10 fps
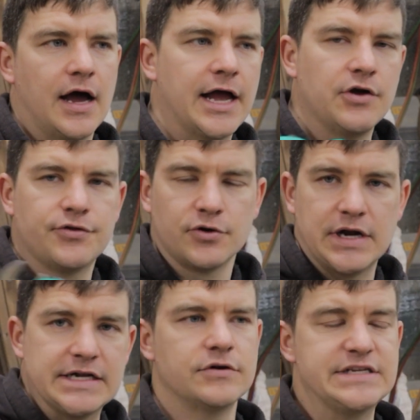I go through
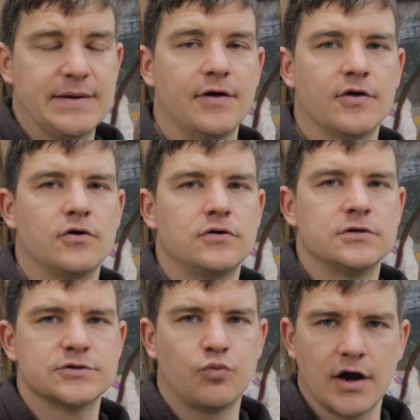and I retap all the
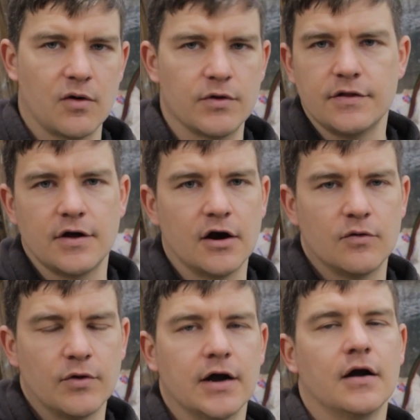holes, wire wheel the
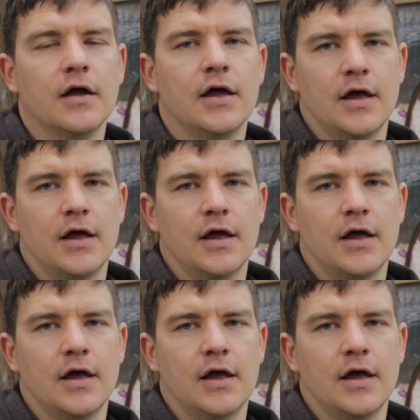hardware.